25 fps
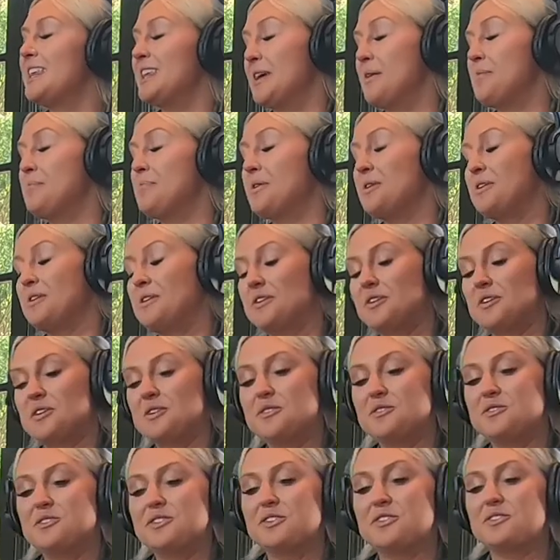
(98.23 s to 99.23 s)
Yep.
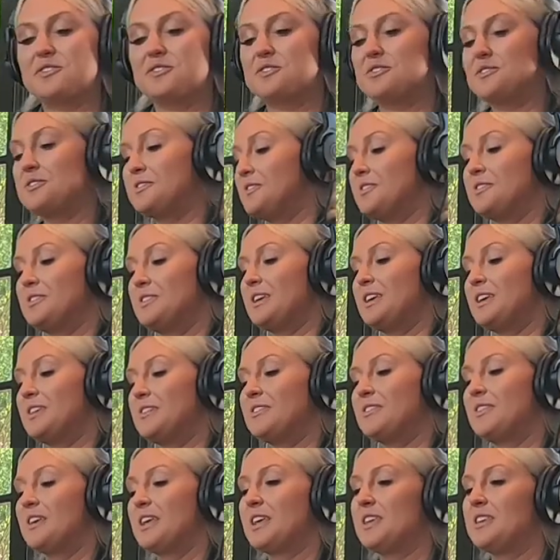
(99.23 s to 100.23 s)
You just
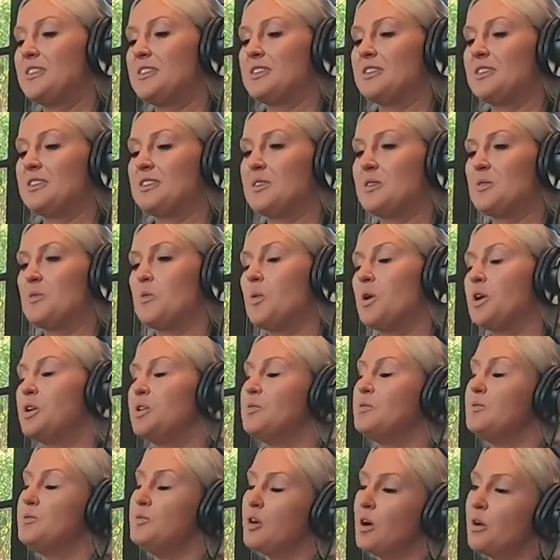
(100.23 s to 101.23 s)
it's like what
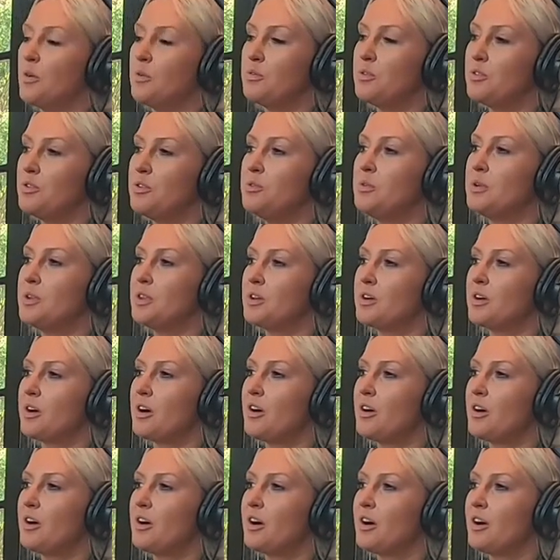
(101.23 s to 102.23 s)
you don't do in the
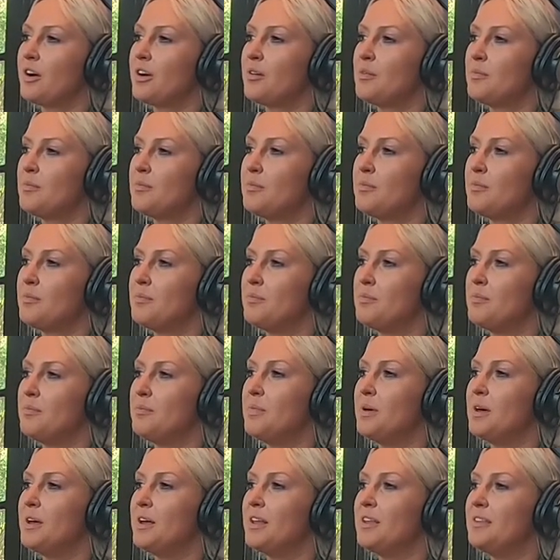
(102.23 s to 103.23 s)
car,
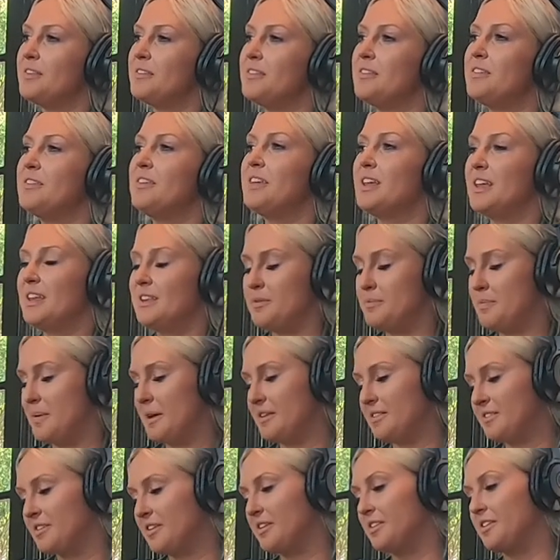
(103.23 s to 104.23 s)
but it's
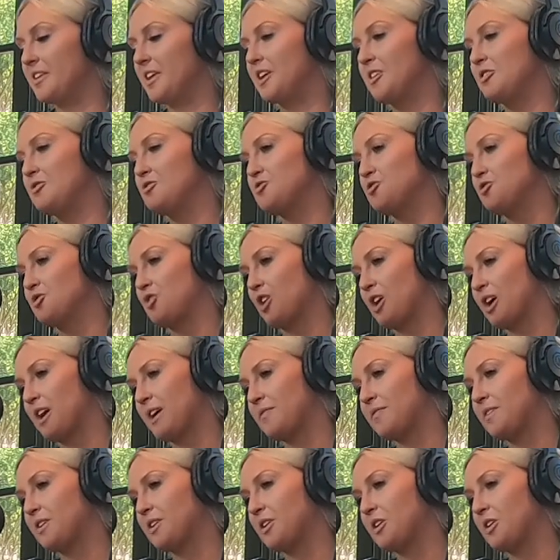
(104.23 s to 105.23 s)
basically like
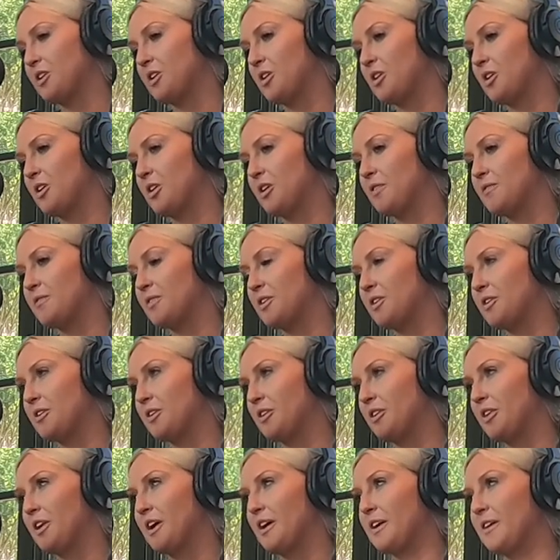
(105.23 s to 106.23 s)
driving a car if you're
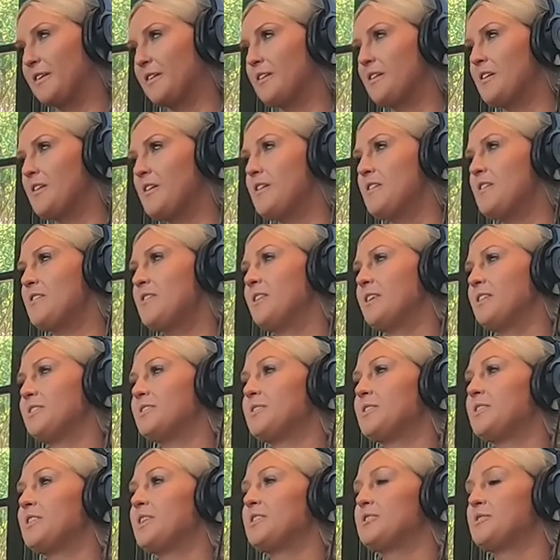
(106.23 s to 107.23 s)
gonna like
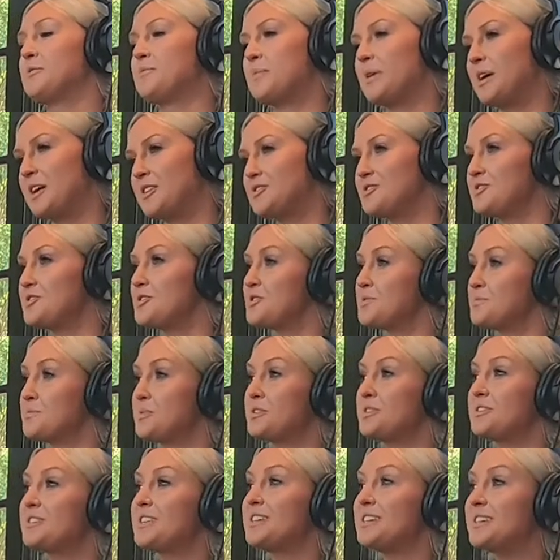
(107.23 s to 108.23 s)
let's let's imagine since
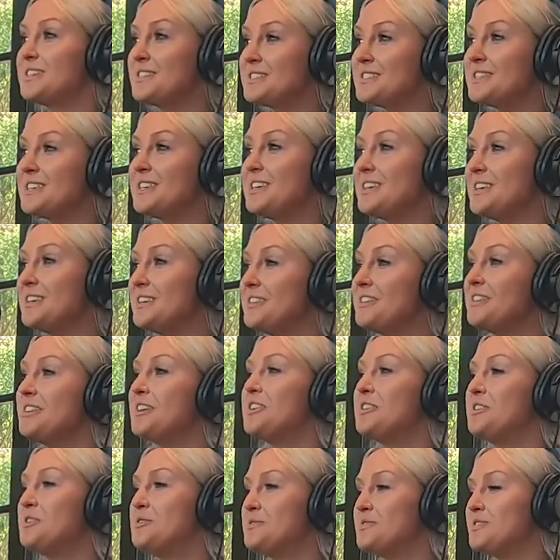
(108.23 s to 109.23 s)
we're in Tennessee
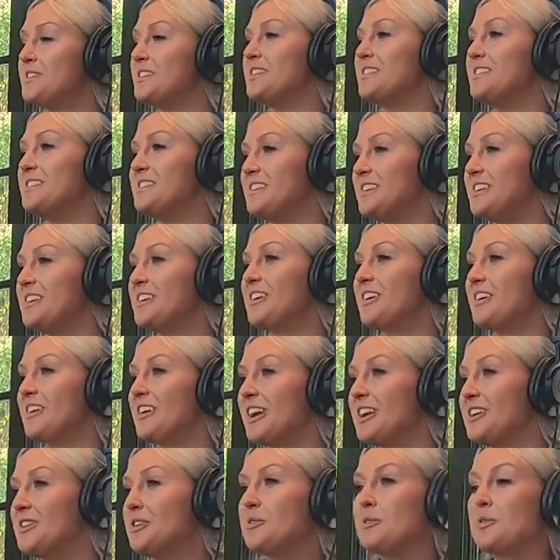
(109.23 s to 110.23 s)
that you see a deer
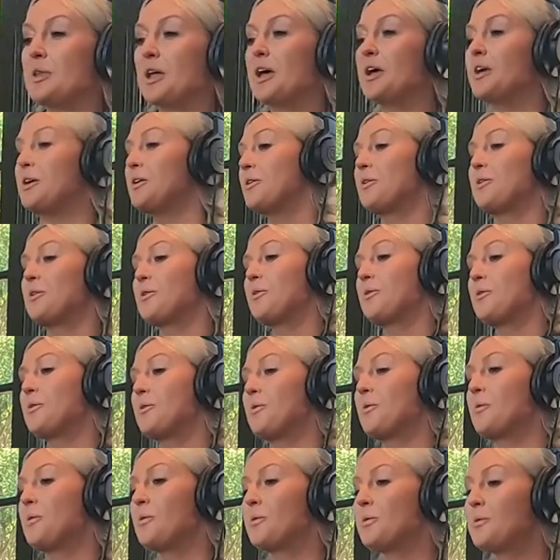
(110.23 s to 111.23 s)
and you like
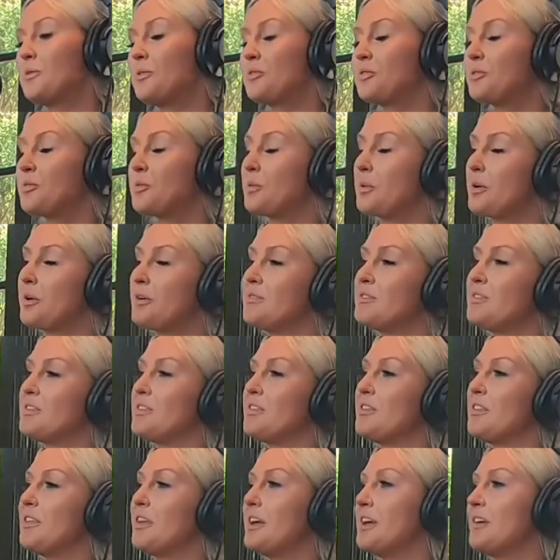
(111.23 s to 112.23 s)
swerve to
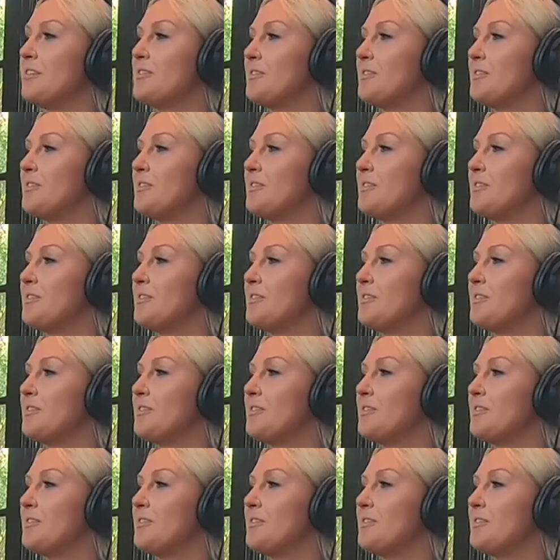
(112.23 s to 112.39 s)
the left.